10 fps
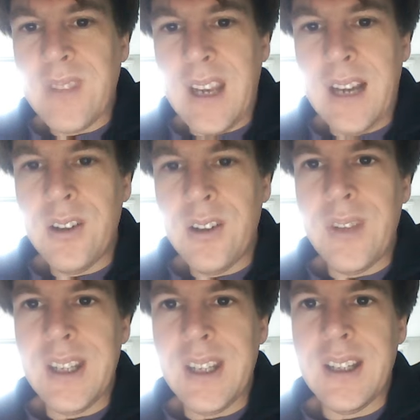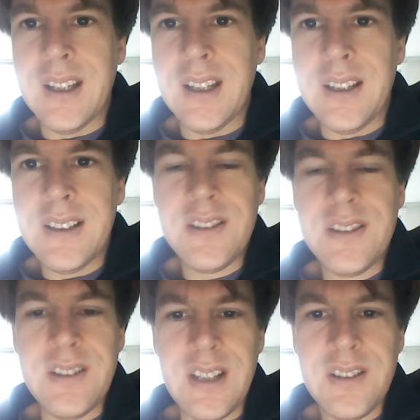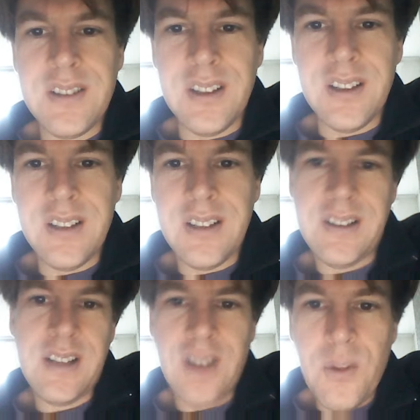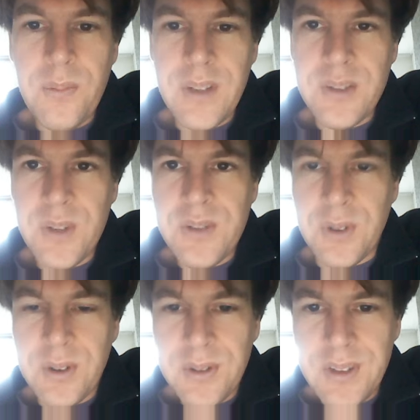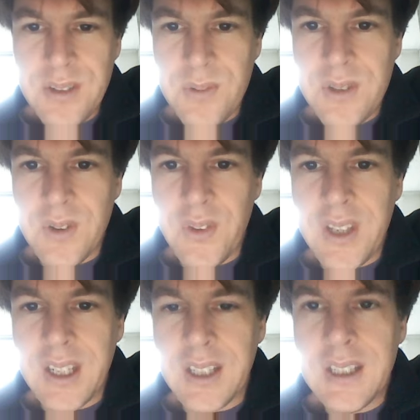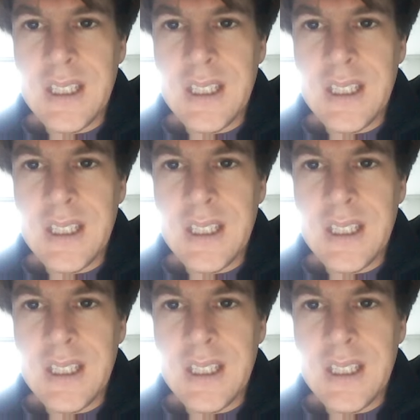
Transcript: I don't think that's wishful. That's wishful thinking.